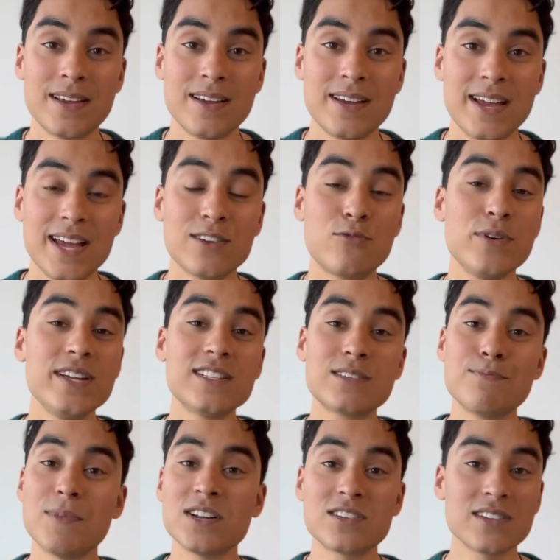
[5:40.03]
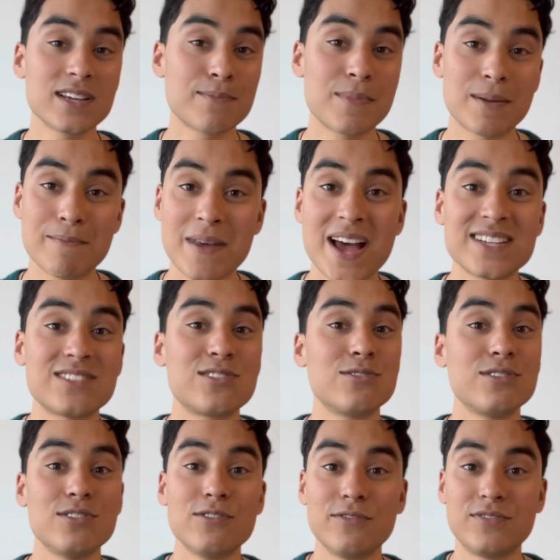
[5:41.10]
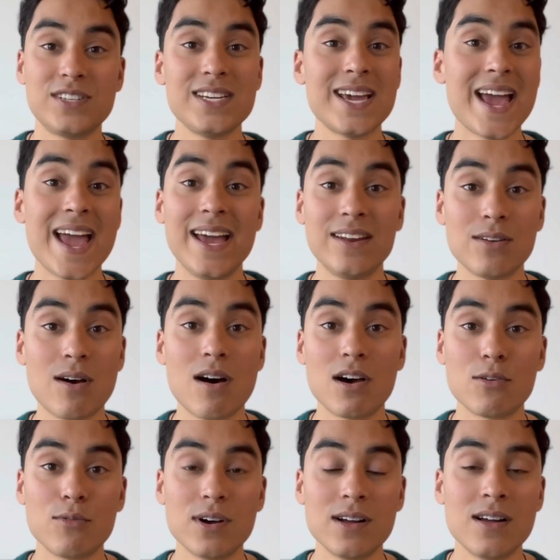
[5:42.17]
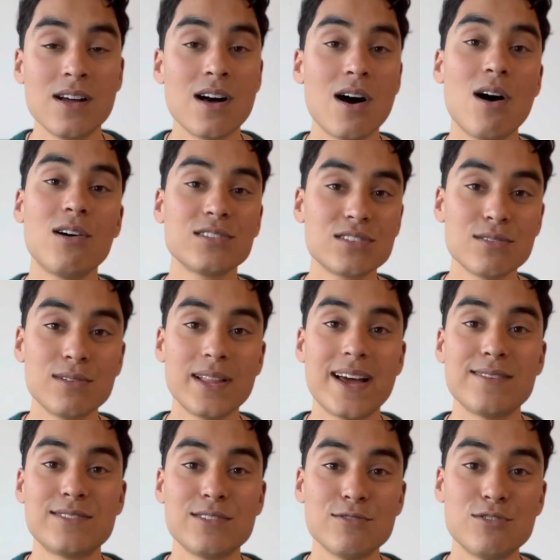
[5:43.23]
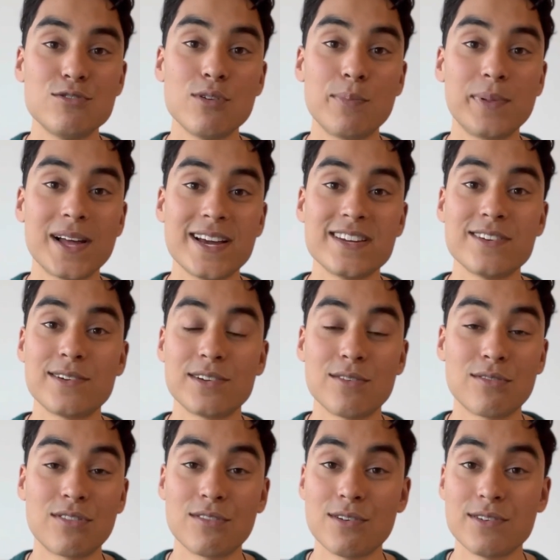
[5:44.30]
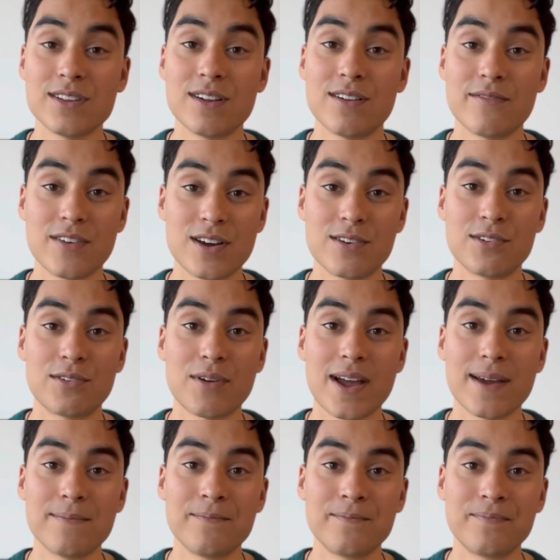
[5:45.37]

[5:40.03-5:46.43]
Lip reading: And Queen's, much like McMaster, UofT, and Ottawa, also allows you to apply during your third year of undergrad.